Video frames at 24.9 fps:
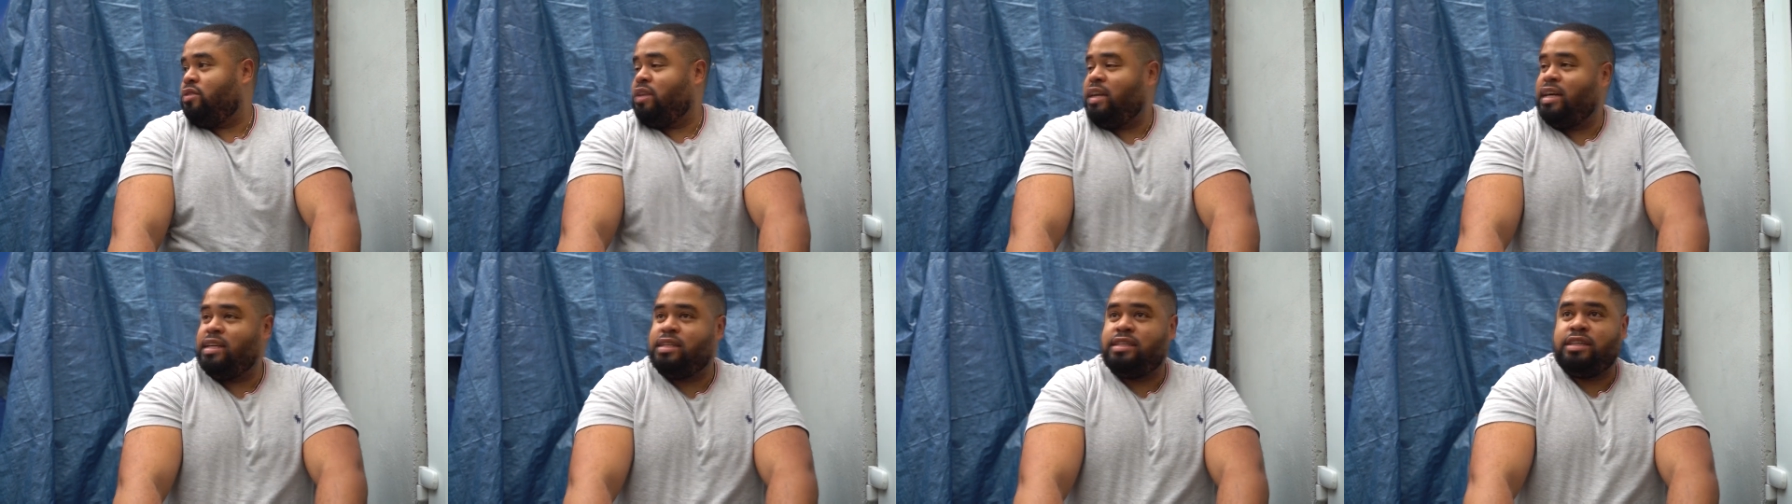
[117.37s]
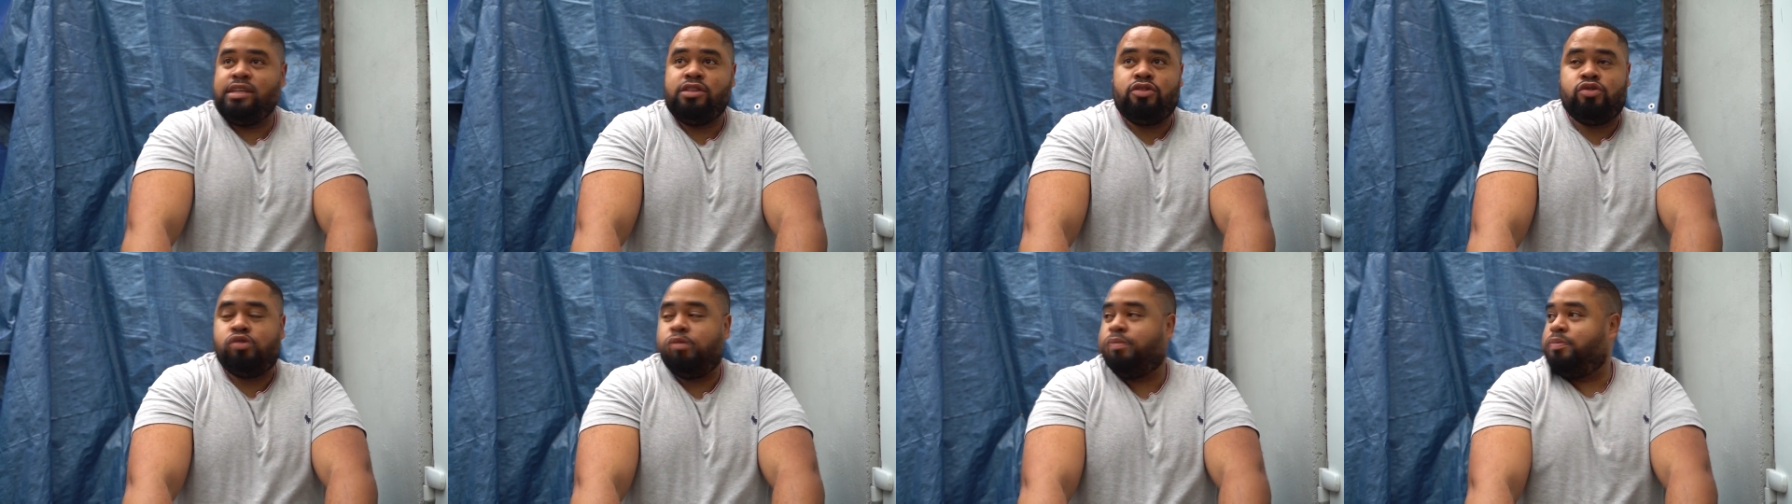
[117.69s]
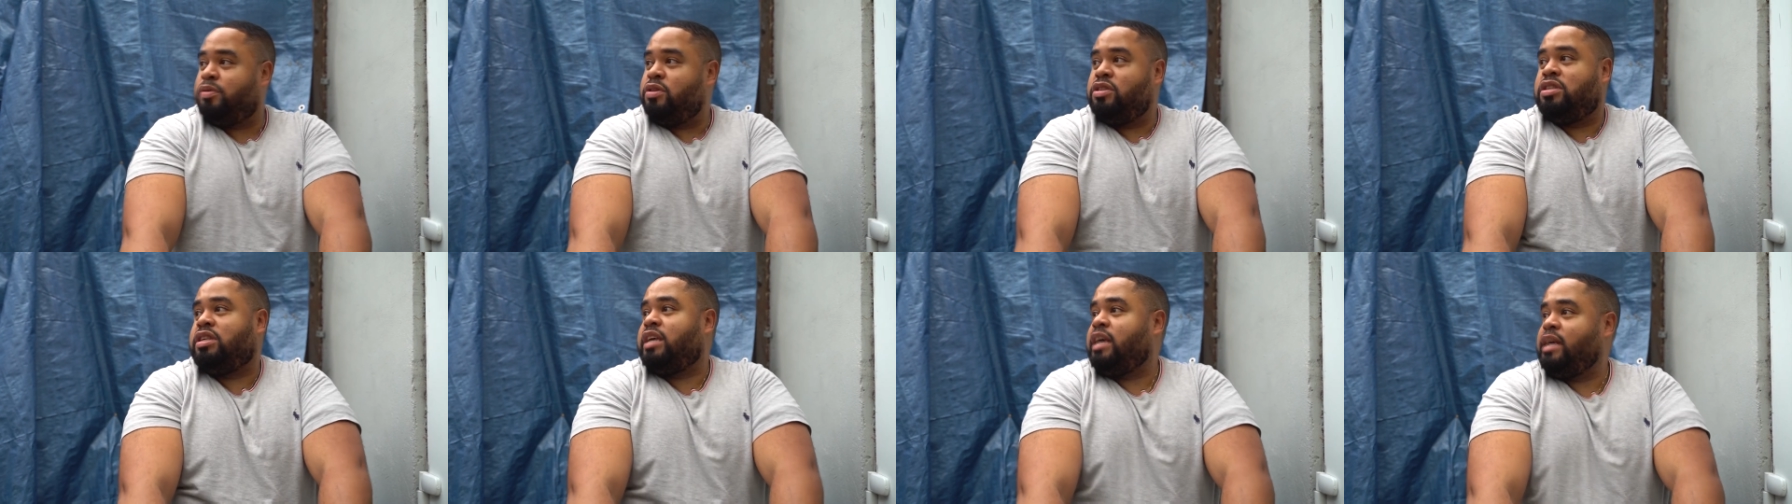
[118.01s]
to let's say
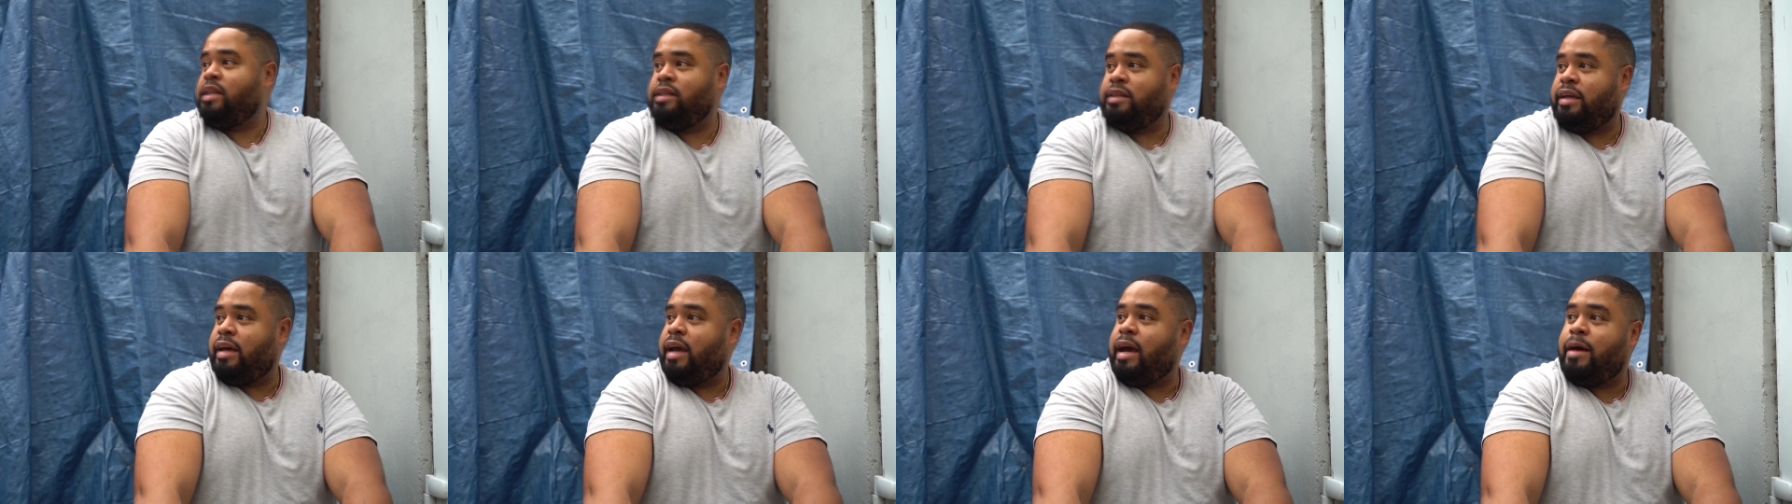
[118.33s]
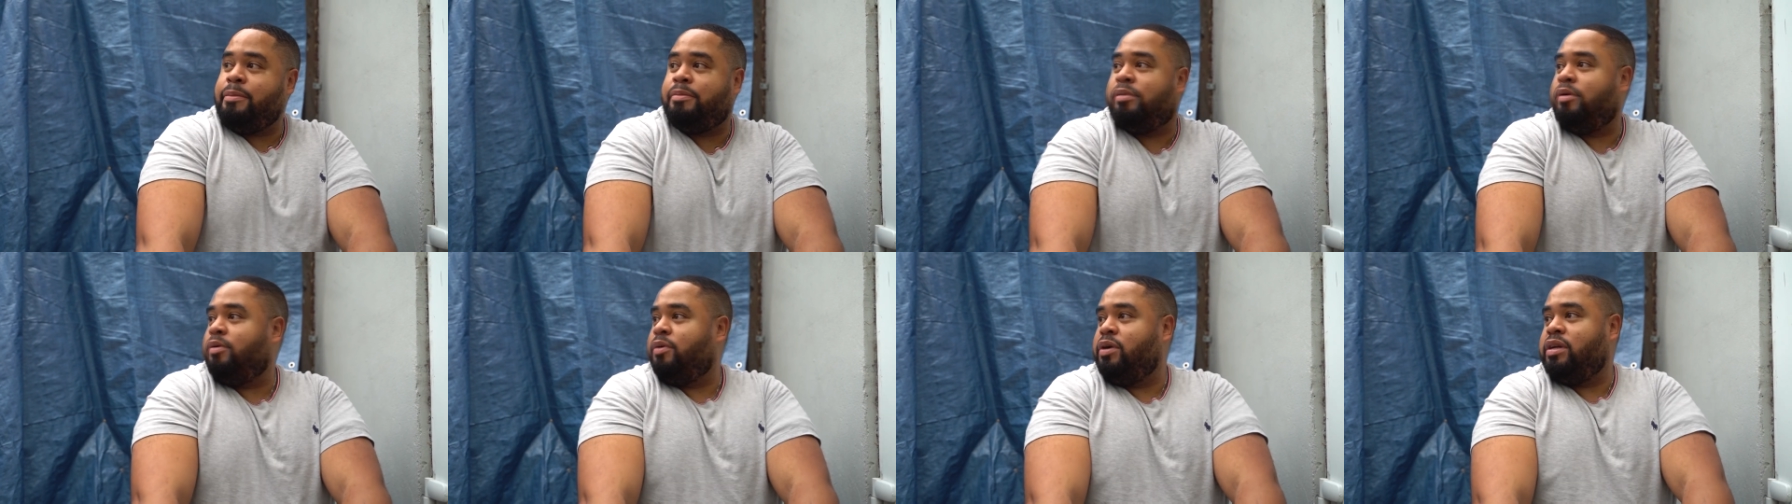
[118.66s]
super scale the app yeah.